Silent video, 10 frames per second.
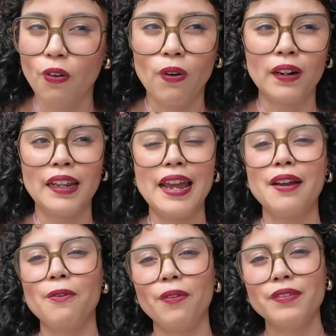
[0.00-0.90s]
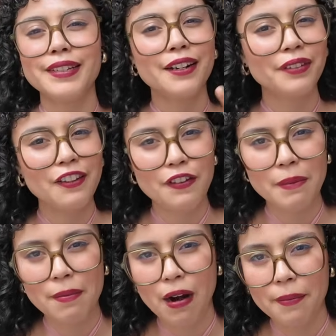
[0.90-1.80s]
or like didn't really fit
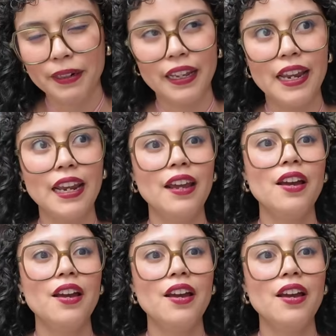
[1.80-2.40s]
me properly,